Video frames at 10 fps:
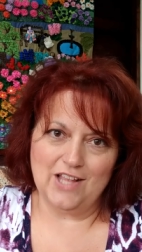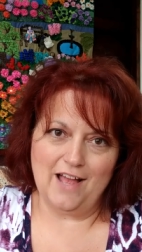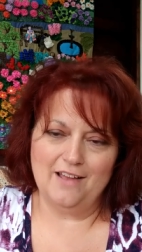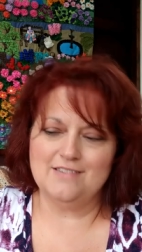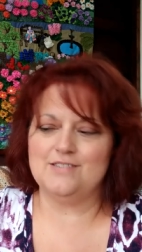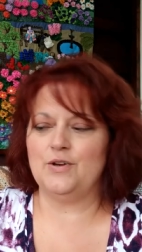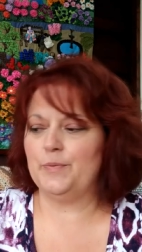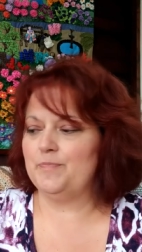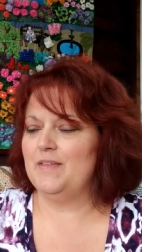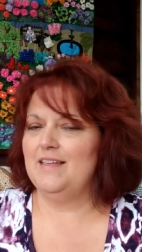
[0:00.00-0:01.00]
July. So
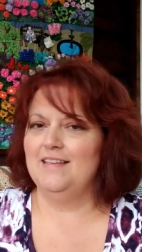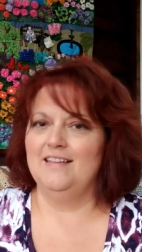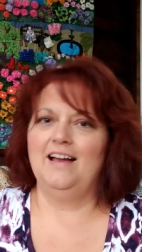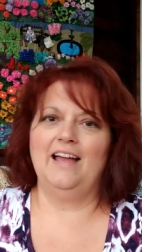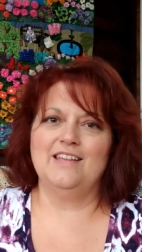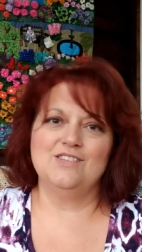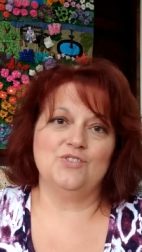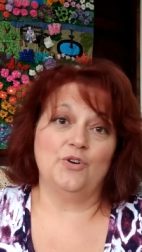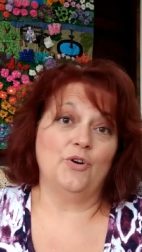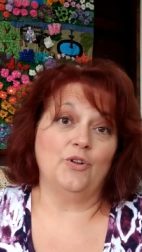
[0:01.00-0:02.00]
I can
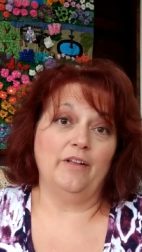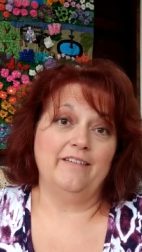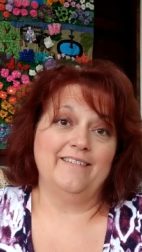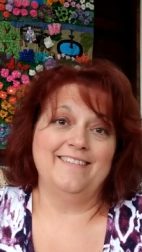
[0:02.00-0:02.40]
start early.